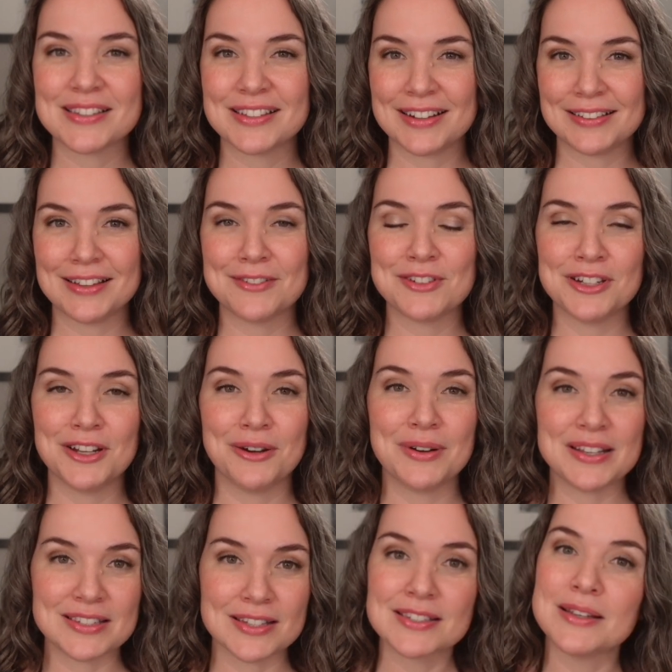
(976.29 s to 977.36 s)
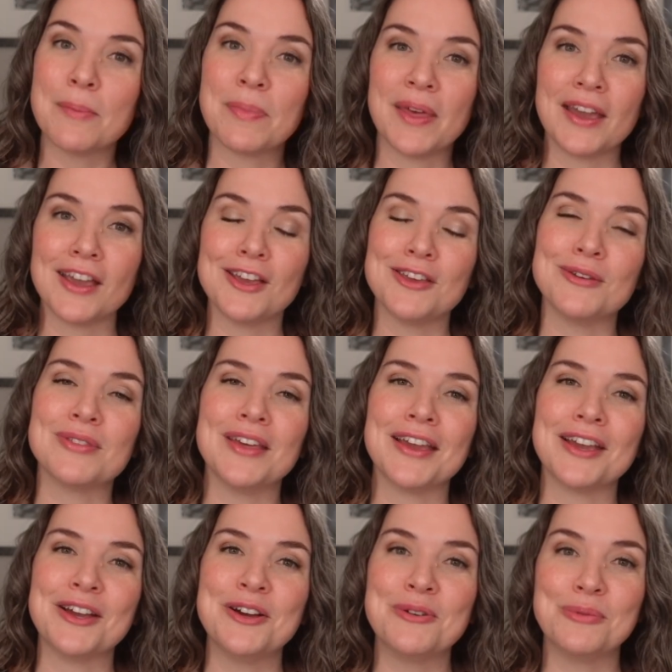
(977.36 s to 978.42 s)
and I'd love to know is this something you
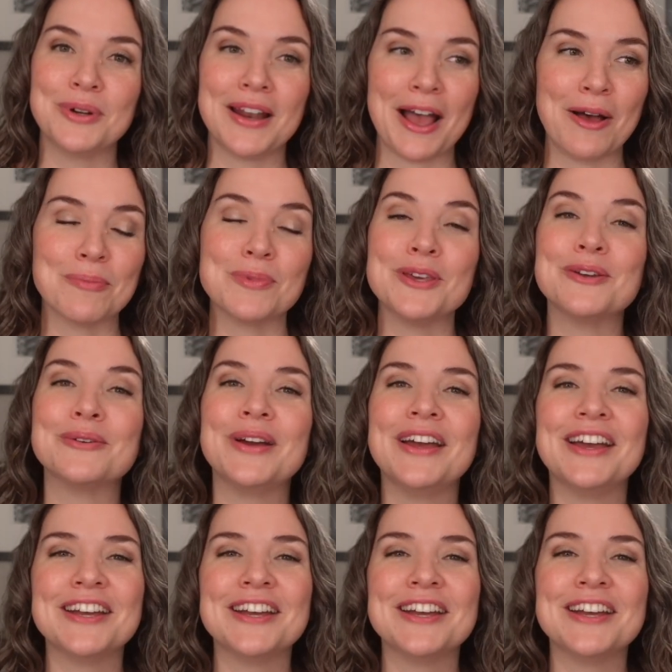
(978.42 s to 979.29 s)
think would help you